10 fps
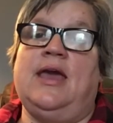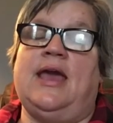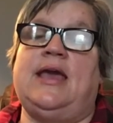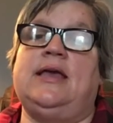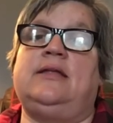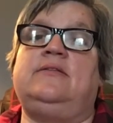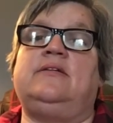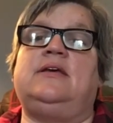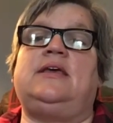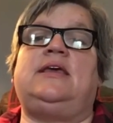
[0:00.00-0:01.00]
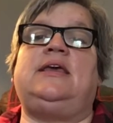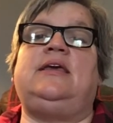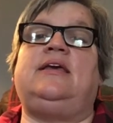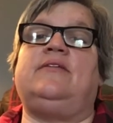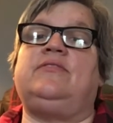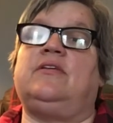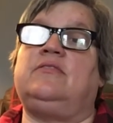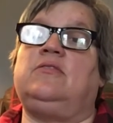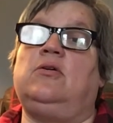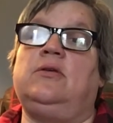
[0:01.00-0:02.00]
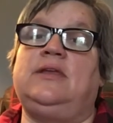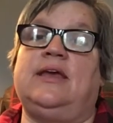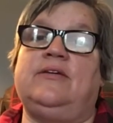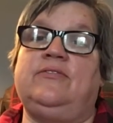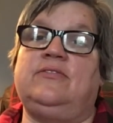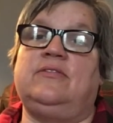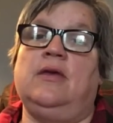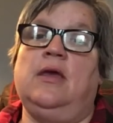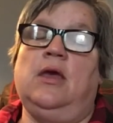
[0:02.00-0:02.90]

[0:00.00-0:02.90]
and He gives us good gifts.